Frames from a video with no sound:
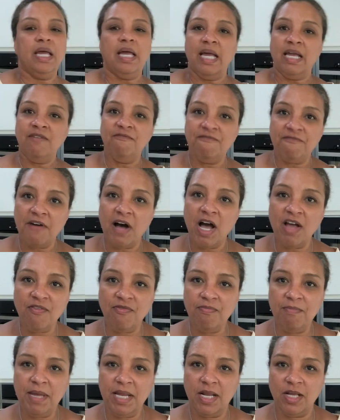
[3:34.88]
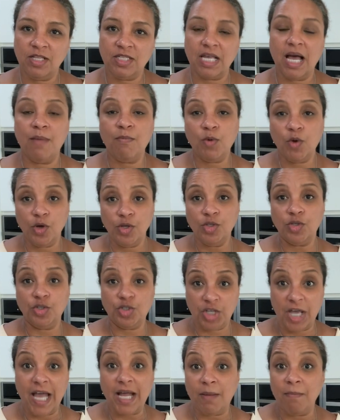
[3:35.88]
In five minutes, I'm going to
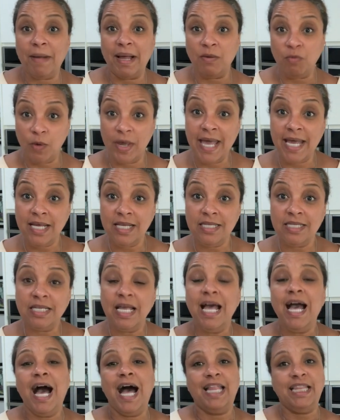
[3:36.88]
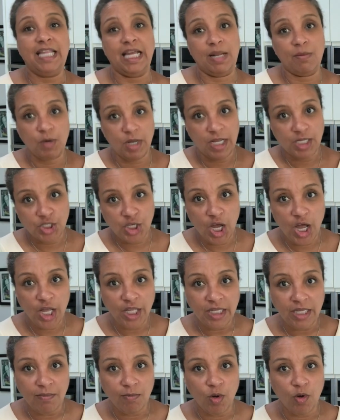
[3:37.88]
check my wings and then I'm gonna
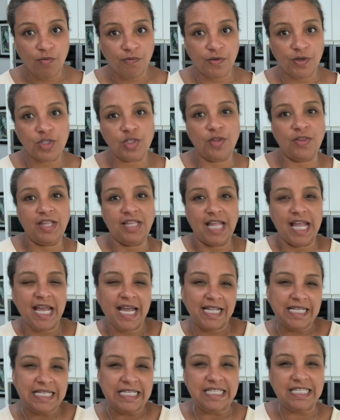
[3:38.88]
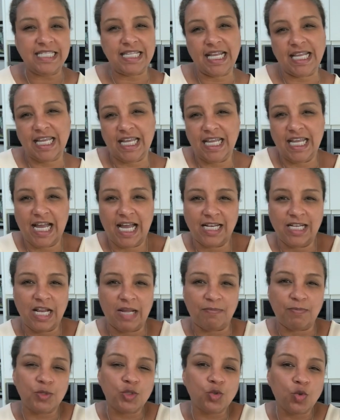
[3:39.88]
turn them over so that they get sticky and
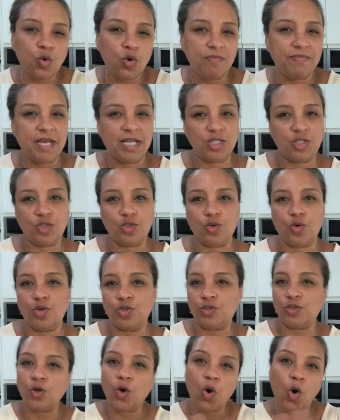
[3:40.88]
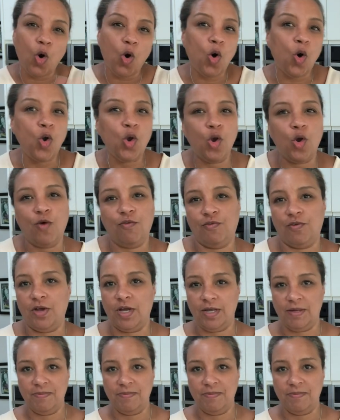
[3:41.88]
absorb that sauce all over.